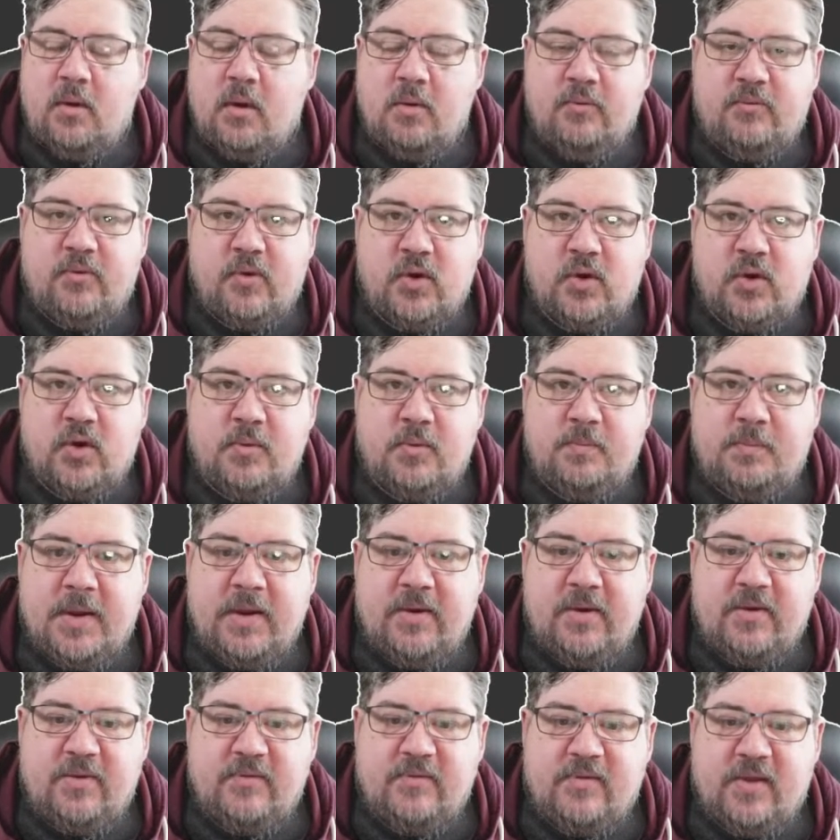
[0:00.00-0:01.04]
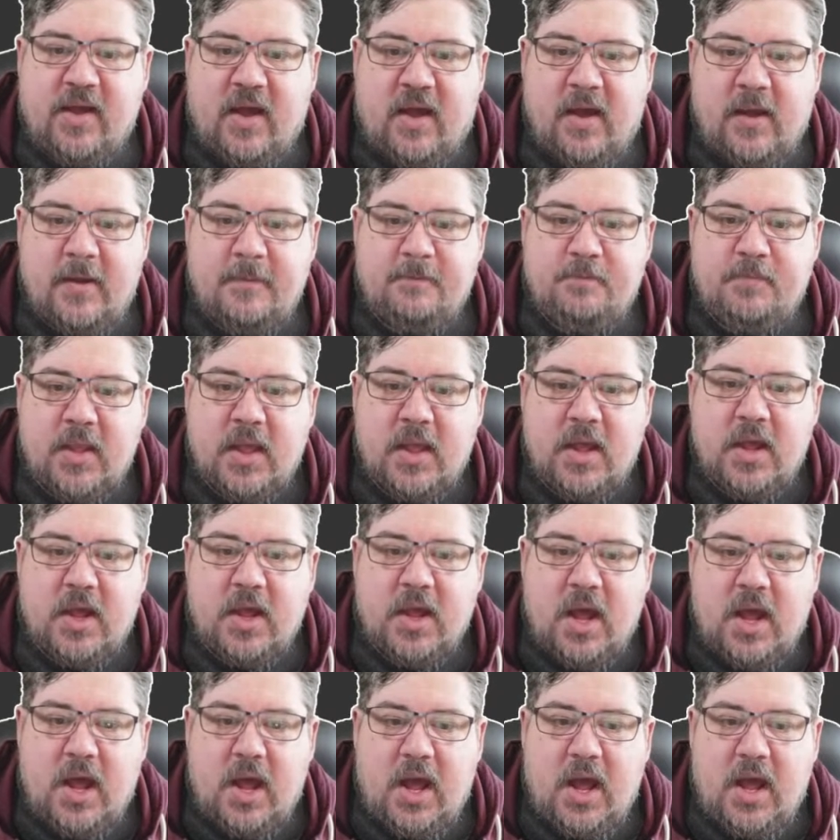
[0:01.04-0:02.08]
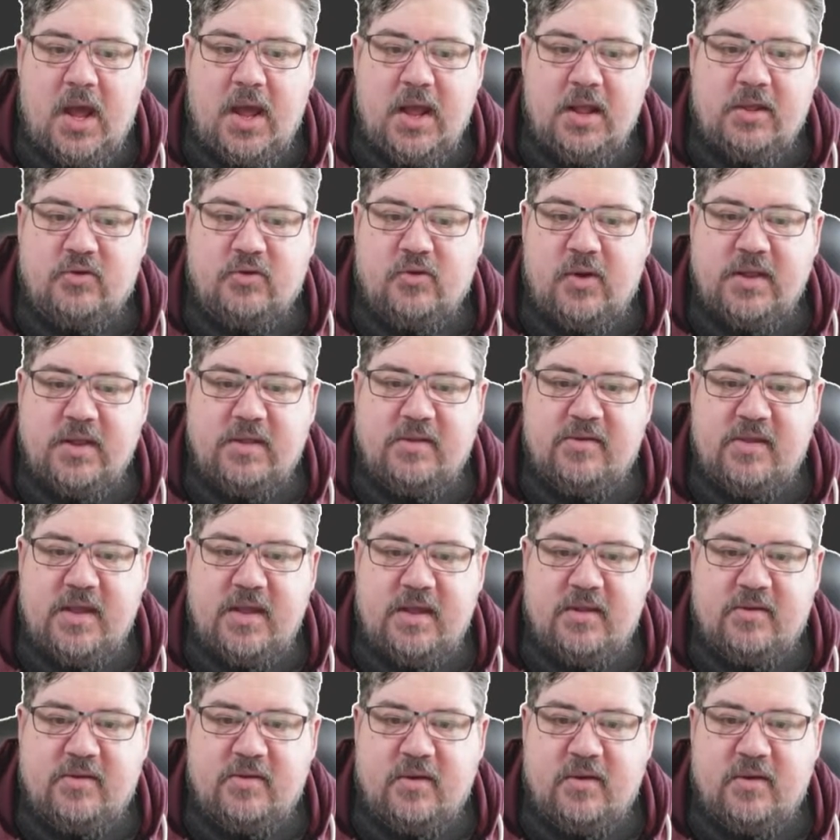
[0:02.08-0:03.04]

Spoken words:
over a good period of time. It's great to see.